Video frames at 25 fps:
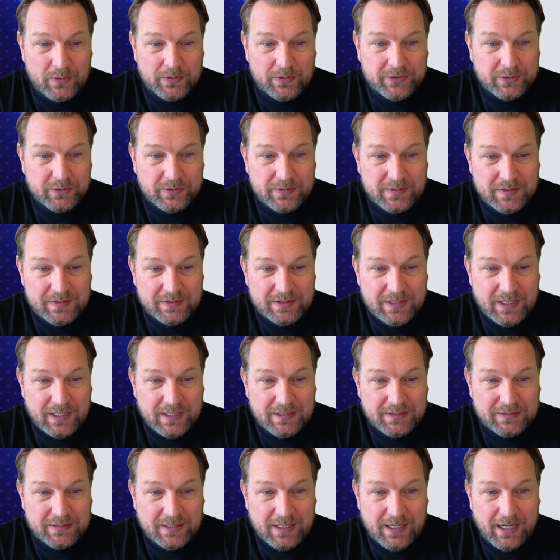So in this
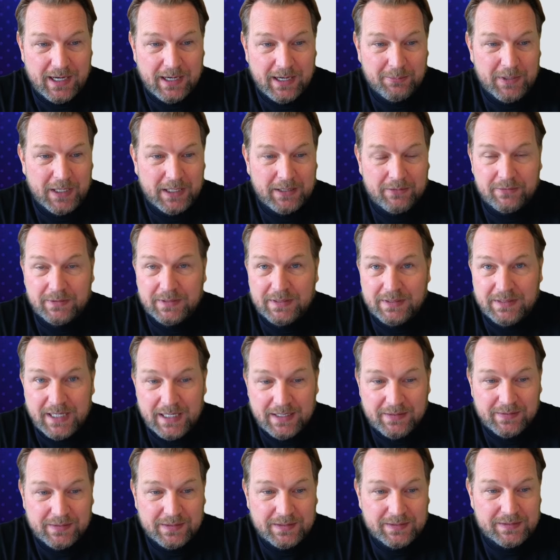case, I'm having
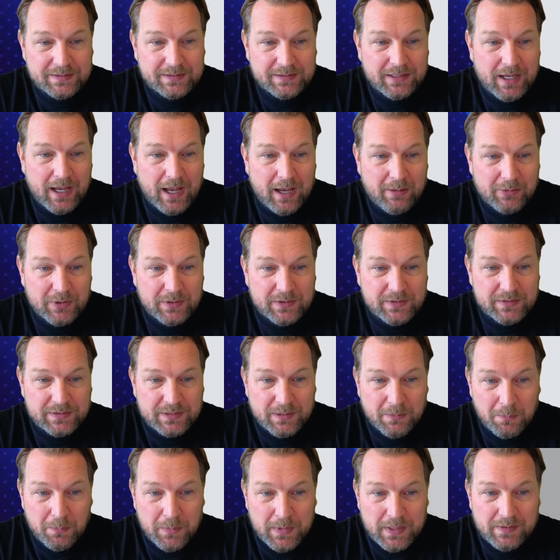dentist. I'm going to
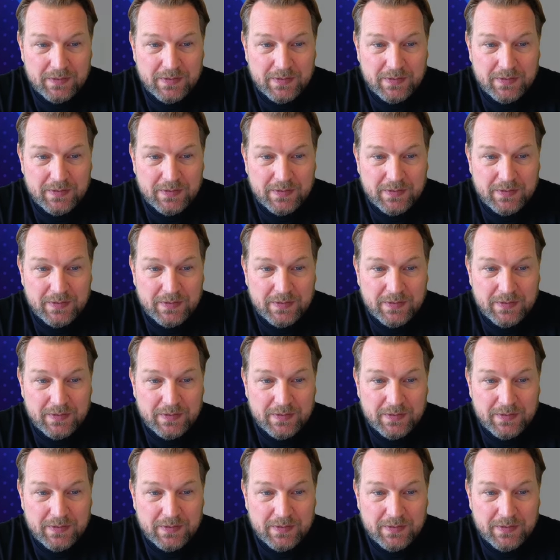submit